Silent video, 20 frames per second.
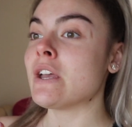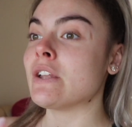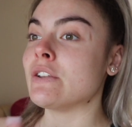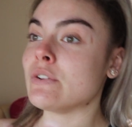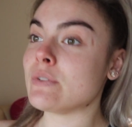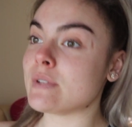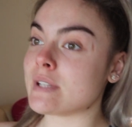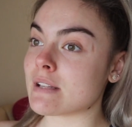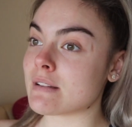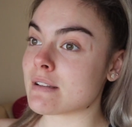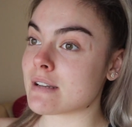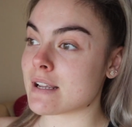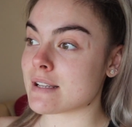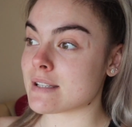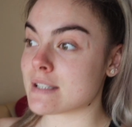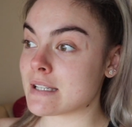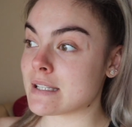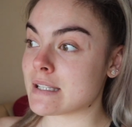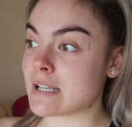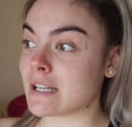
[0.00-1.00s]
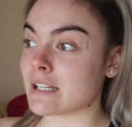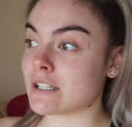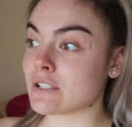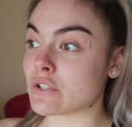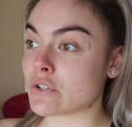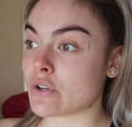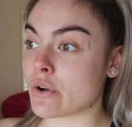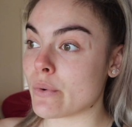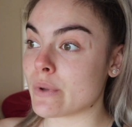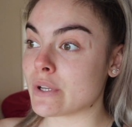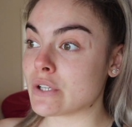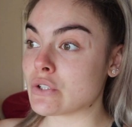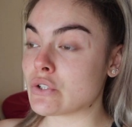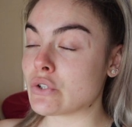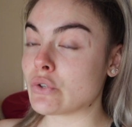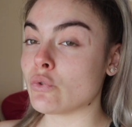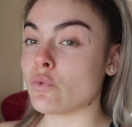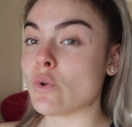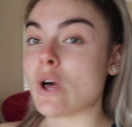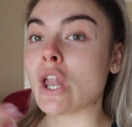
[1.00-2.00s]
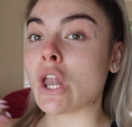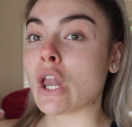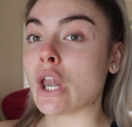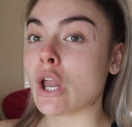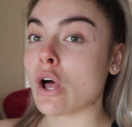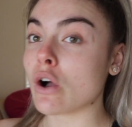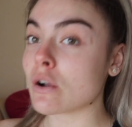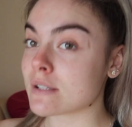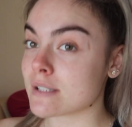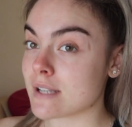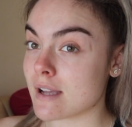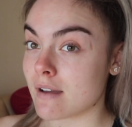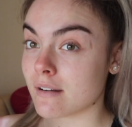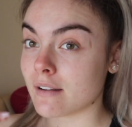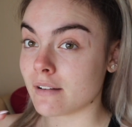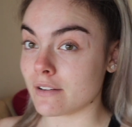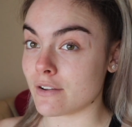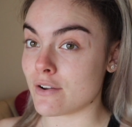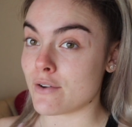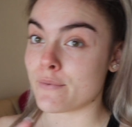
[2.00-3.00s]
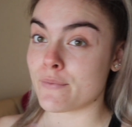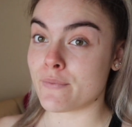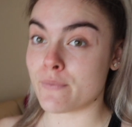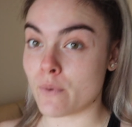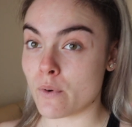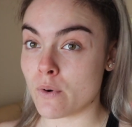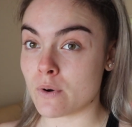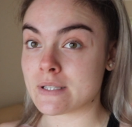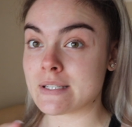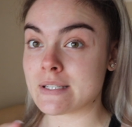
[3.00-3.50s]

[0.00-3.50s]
New Zealand has decided to go into lockdown alert for